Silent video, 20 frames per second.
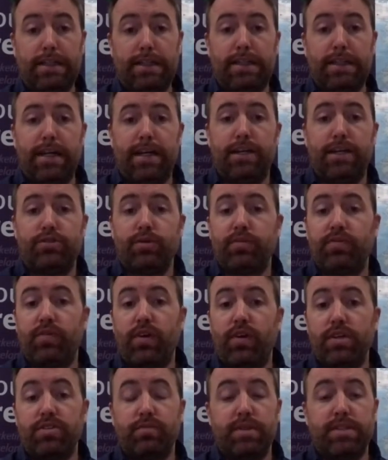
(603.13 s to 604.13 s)

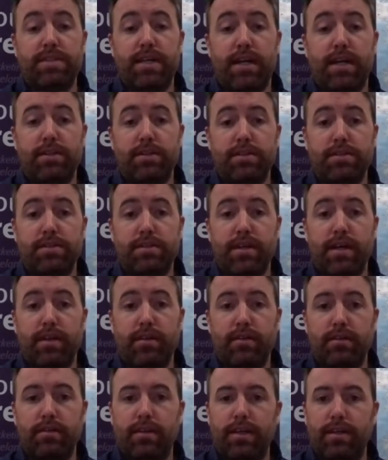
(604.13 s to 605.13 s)
TripAdvisor have been telling us that
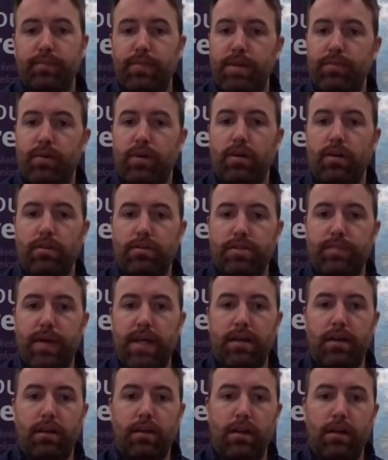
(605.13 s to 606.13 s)
like people are
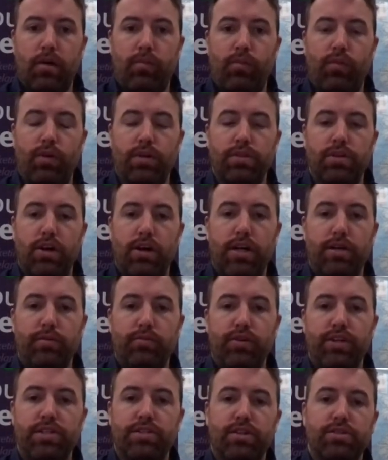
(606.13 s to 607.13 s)
spending a lot more time
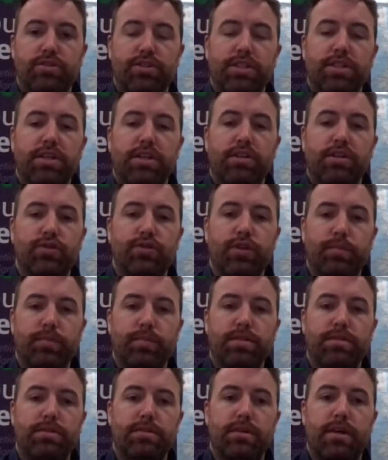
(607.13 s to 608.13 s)
researching their
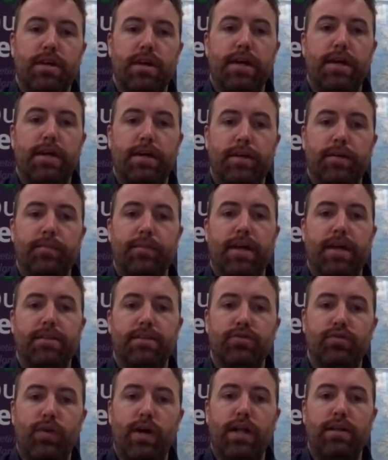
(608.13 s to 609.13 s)
trips, and
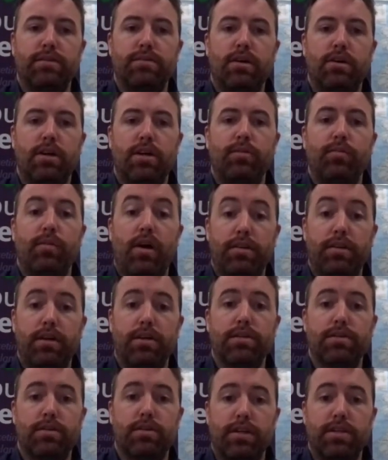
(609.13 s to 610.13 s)
dwell time on their
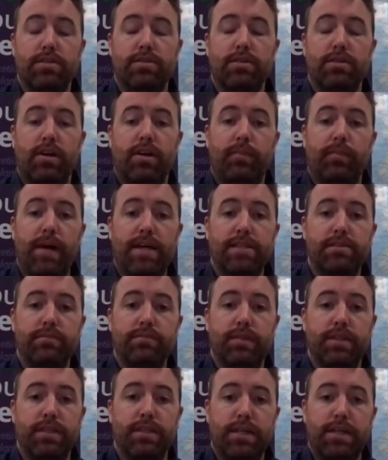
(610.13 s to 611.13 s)
site has gone up
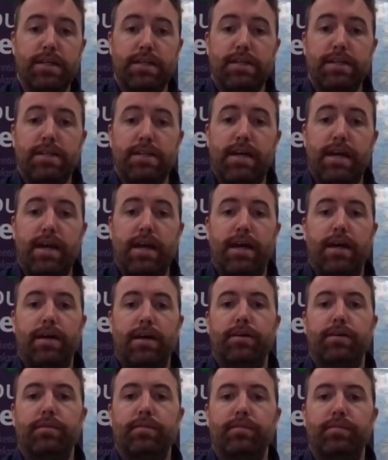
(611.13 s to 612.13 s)
massively.
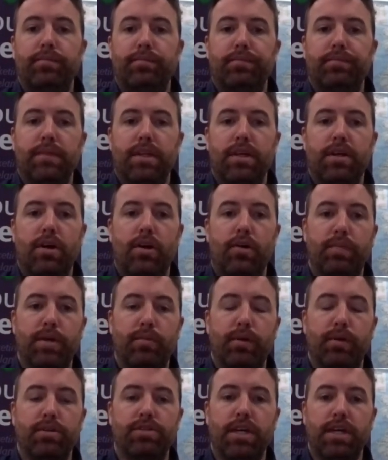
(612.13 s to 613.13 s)
You know,
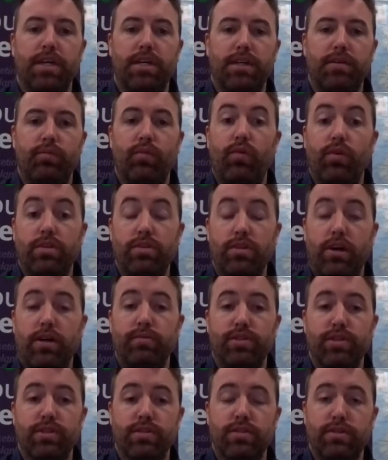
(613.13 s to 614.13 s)
people are taking more time
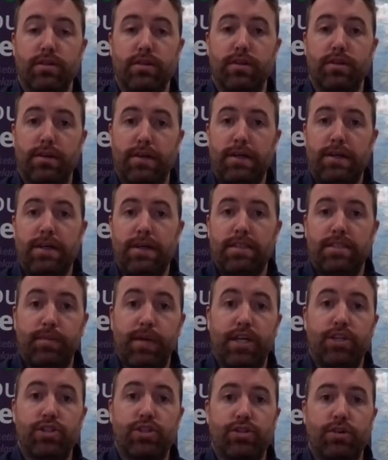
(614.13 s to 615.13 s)
just to
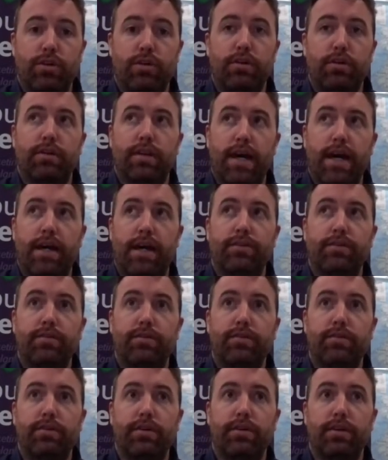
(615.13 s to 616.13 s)
make sure that,
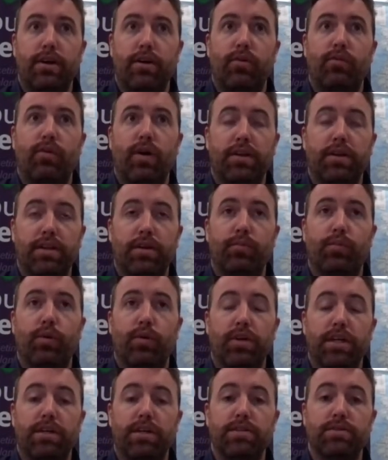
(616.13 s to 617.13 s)
you know, what they're
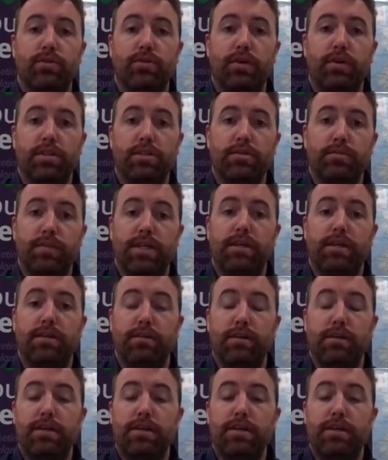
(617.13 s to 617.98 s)
booking is going to be,